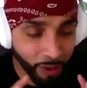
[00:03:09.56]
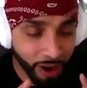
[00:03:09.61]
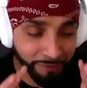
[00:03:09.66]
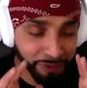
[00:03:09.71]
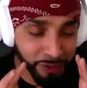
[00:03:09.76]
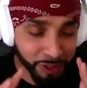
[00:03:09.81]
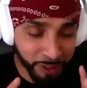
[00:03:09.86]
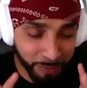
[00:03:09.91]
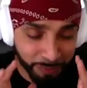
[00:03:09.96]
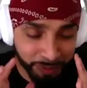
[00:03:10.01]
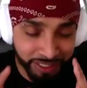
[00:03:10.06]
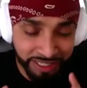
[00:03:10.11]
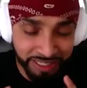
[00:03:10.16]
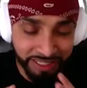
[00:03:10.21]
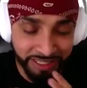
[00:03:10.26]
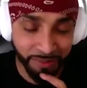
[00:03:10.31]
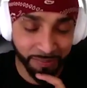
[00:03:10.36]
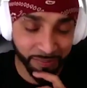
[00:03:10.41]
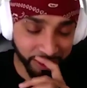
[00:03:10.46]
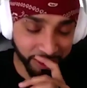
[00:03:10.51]
I have to complete
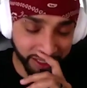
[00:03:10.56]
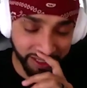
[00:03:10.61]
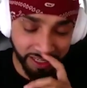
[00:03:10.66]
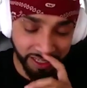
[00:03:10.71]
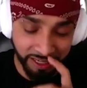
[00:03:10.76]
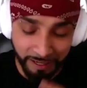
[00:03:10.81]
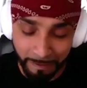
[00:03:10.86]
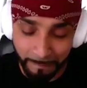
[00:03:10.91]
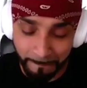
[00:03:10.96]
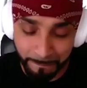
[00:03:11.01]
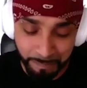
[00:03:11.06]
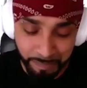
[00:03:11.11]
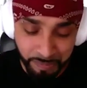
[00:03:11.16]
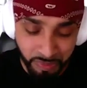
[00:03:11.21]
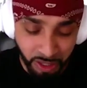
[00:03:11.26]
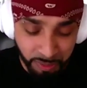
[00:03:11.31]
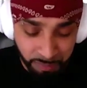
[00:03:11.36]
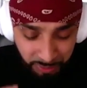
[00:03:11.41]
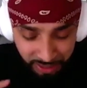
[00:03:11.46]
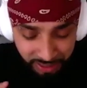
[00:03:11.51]
something. Um,
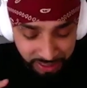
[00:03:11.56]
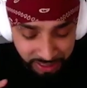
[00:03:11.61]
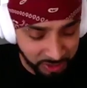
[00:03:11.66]
but